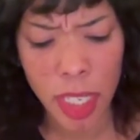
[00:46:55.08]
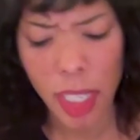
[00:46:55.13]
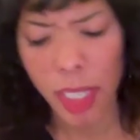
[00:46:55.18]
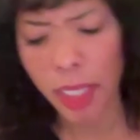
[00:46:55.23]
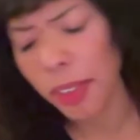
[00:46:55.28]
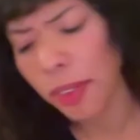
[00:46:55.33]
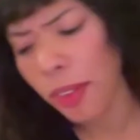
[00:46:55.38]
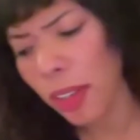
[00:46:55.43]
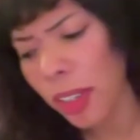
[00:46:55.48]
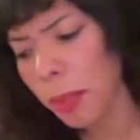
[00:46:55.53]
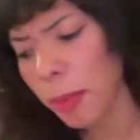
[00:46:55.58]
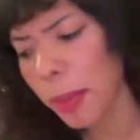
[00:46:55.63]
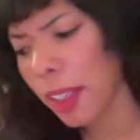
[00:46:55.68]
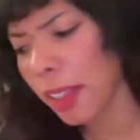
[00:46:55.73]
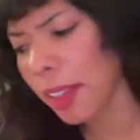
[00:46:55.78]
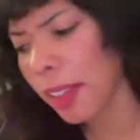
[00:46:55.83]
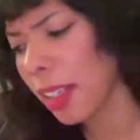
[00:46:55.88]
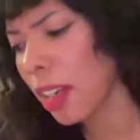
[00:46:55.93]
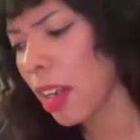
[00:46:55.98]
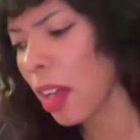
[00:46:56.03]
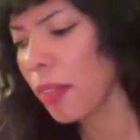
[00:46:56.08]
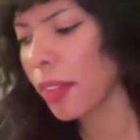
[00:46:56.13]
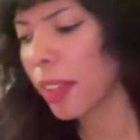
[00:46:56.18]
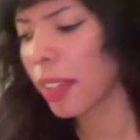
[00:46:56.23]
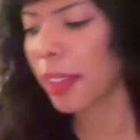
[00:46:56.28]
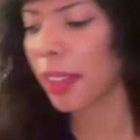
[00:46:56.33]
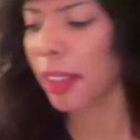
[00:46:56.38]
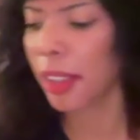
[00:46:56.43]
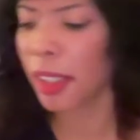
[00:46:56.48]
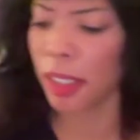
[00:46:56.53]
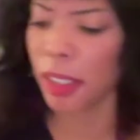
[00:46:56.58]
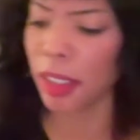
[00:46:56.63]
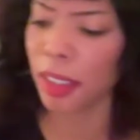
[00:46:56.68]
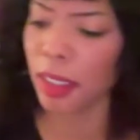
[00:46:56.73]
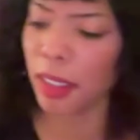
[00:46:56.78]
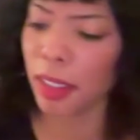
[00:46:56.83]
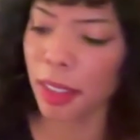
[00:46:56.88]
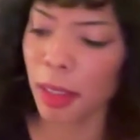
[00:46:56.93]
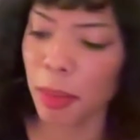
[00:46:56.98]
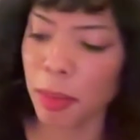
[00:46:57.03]
it's funny because then
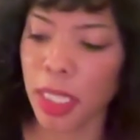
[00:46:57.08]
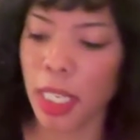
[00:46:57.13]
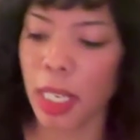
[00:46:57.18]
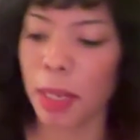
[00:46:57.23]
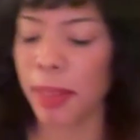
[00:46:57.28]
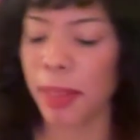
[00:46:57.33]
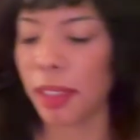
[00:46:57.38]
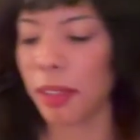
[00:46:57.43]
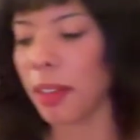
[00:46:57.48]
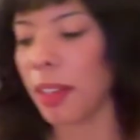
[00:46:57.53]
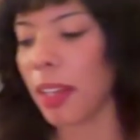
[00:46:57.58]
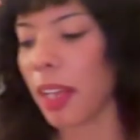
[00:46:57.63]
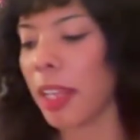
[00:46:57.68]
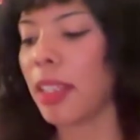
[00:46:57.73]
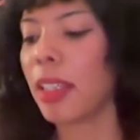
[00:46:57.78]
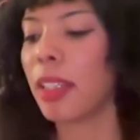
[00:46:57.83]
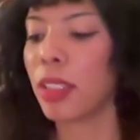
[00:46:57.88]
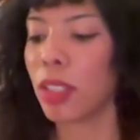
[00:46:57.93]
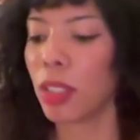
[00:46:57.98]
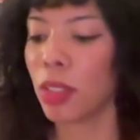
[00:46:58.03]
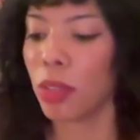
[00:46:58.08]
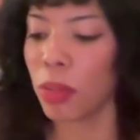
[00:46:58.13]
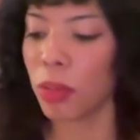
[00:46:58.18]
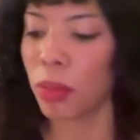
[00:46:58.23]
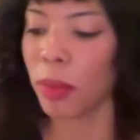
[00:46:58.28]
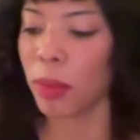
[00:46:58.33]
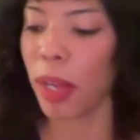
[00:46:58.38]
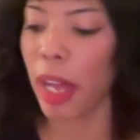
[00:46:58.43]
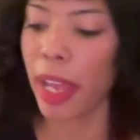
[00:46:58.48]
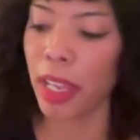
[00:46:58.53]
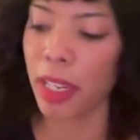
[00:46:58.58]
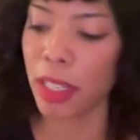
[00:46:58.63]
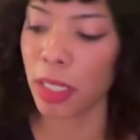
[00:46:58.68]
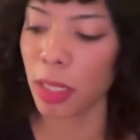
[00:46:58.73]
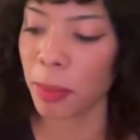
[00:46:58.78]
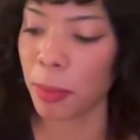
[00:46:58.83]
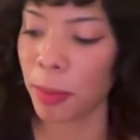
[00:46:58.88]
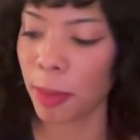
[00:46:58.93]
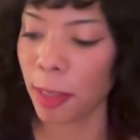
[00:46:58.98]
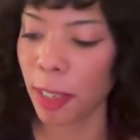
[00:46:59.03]
obviously sometimes I end
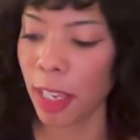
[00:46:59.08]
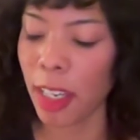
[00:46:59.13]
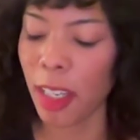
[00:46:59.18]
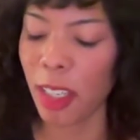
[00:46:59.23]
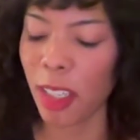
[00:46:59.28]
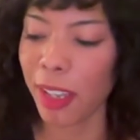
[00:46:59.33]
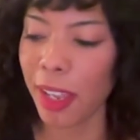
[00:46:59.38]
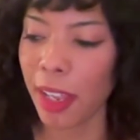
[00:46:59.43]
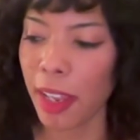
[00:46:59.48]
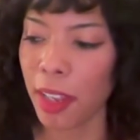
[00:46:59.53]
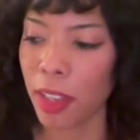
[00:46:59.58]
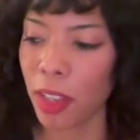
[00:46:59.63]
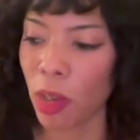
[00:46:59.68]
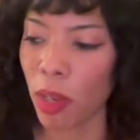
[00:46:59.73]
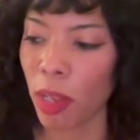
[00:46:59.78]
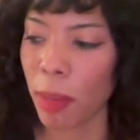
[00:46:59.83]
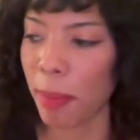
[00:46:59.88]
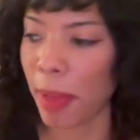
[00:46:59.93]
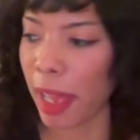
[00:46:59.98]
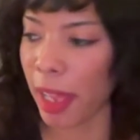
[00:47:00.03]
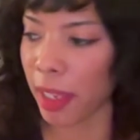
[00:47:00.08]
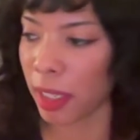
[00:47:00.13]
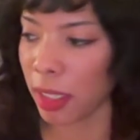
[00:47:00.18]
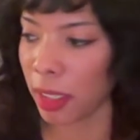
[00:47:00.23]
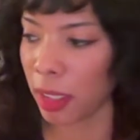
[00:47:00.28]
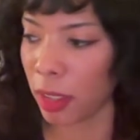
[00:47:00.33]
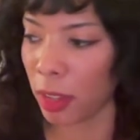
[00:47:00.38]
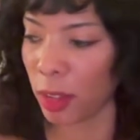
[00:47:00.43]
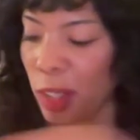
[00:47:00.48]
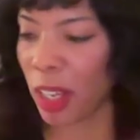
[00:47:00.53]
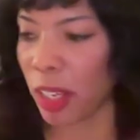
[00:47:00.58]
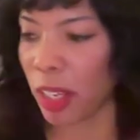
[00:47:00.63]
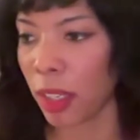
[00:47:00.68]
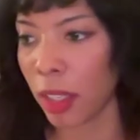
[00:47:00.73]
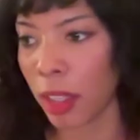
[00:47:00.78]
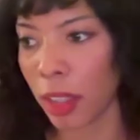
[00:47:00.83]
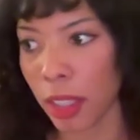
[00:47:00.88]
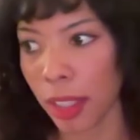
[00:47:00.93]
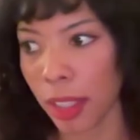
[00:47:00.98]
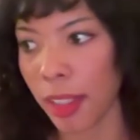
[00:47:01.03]
up going back and
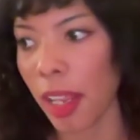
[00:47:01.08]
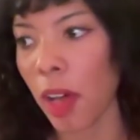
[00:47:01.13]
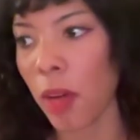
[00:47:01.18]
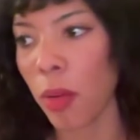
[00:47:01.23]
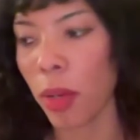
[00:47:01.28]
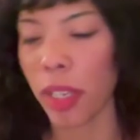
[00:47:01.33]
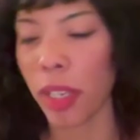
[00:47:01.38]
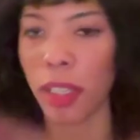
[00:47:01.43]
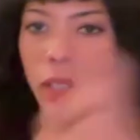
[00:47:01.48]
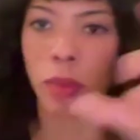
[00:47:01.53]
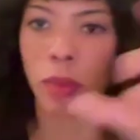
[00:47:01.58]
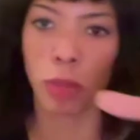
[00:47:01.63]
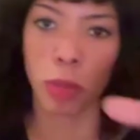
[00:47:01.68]
cutting things out and then